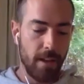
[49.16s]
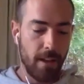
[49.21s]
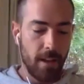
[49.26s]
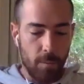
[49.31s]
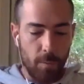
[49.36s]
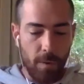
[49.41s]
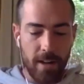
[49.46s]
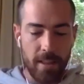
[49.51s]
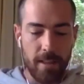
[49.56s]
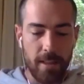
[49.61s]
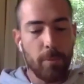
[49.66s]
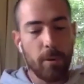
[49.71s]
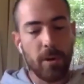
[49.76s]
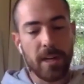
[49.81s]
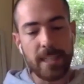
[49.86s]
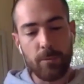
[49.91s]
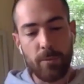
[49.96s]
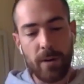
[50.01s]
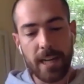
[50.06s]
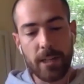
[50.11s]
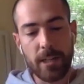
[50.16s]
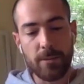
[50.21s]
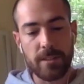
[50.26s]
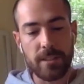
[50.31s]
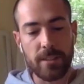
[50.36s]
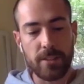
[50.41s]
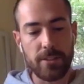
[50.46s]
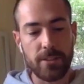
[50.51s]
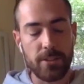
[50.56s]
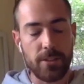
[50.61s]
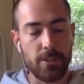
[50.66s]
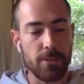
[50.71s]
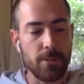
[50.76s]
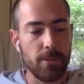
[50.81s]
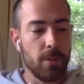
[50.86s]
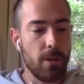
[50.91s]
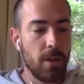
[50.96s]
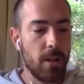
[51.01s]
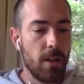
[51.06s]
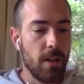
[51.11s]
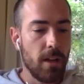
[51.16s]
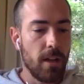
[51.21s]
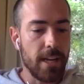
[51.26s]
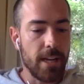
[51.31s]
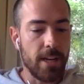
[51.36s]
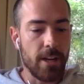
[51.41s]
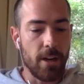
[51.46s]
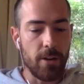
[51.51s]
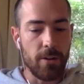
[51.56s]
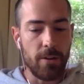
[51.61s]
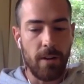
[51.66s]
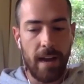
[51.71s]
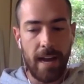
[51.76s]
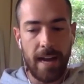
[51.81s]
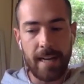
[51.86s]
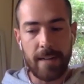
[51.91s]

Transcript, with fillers: one of the prerequisites to, you know,